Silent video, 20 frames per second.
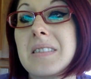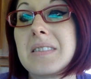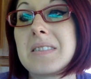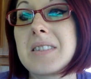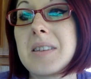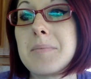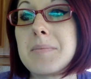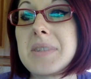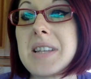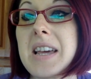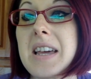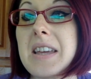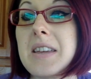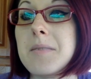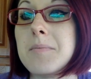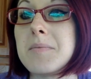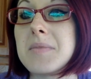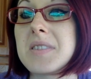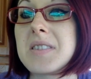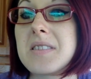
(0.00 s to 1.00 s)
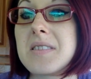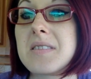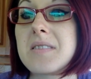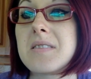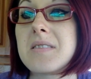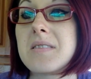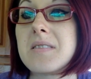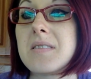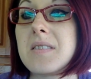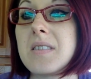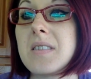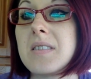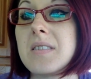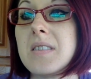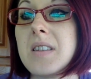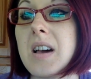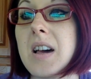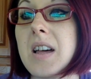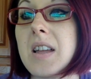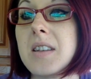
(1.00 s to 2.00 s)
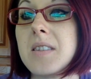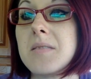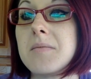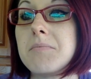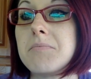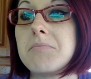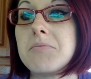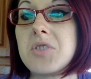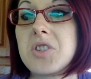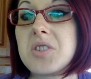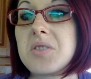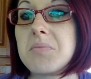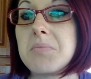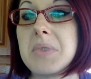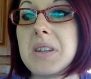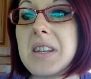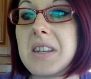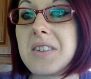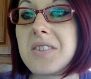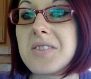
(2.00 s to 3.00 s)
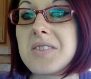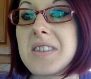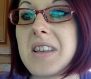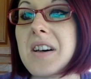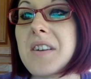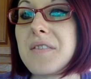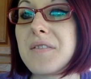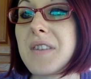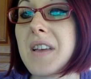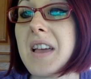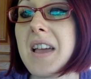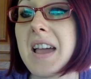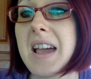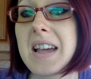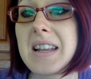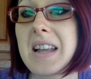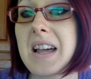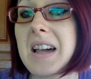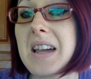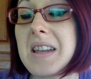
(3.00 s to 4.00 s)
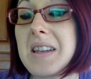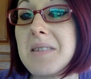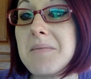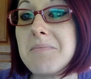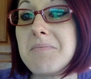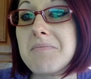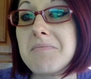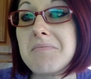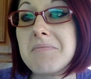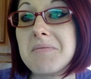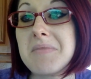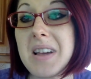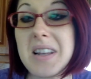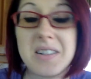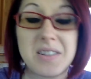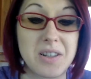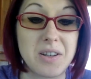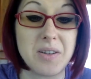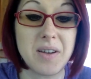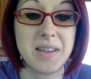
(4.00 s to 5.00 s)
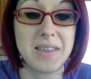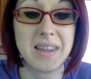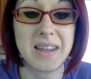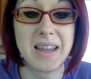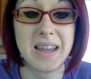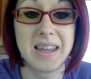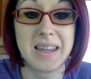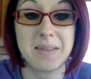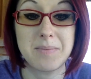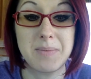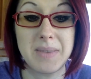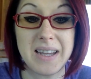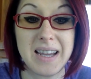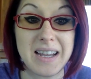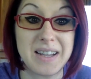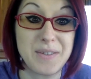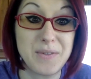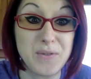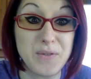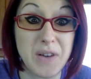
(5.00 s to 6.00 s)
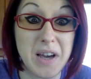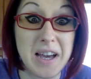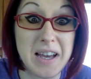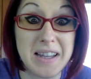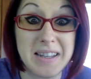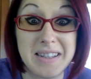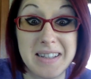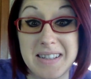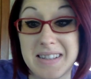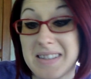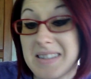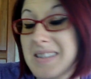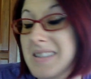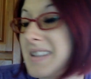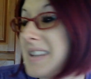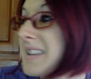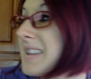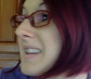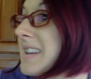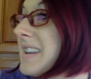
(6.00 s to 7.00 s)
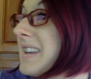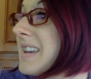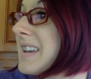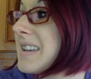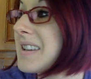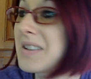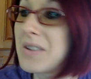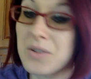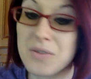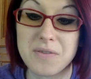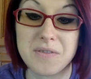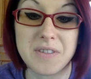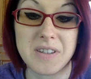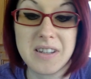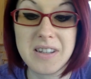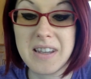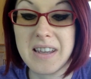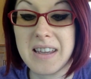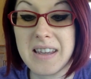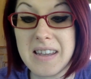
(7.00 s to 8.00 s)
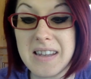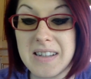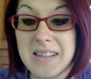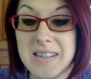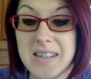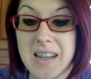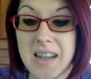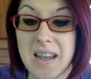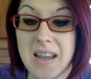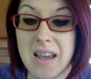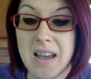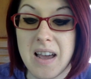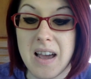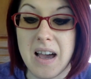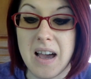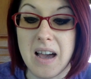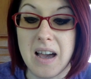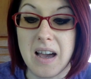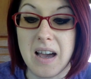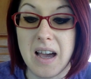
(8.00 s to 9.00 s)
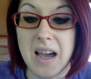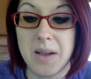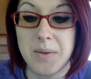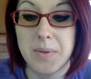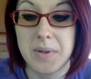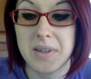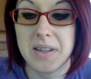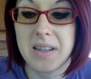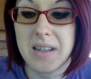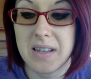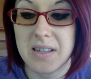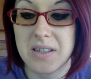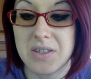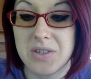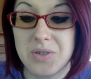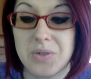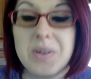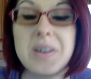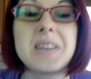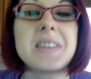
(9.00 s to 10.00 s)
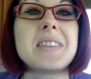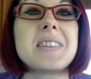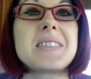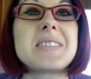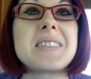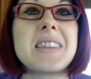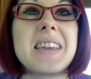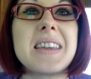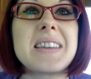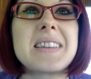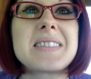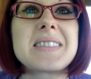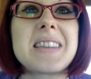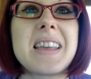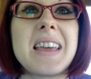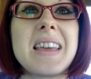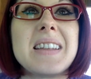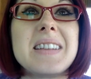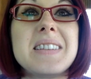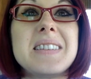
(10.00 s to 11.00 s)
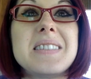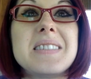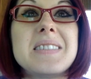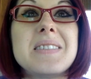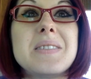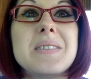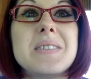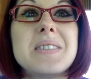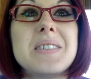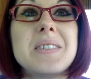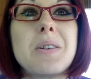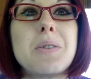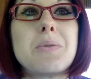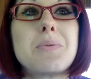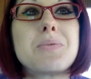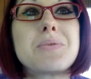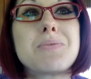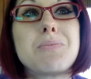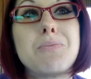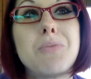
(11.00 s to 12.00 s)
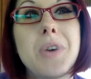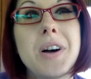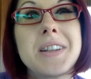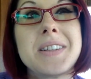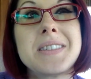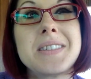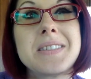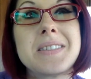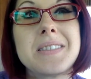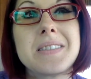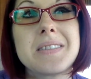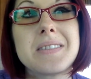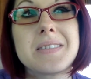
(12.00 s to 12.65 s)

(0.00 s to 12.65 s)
sometimes, not just being yourself. And I am, I don't know, I think I can be kind of fun and silly and goofy, and uh, I really enjoy these things. And, you know, one,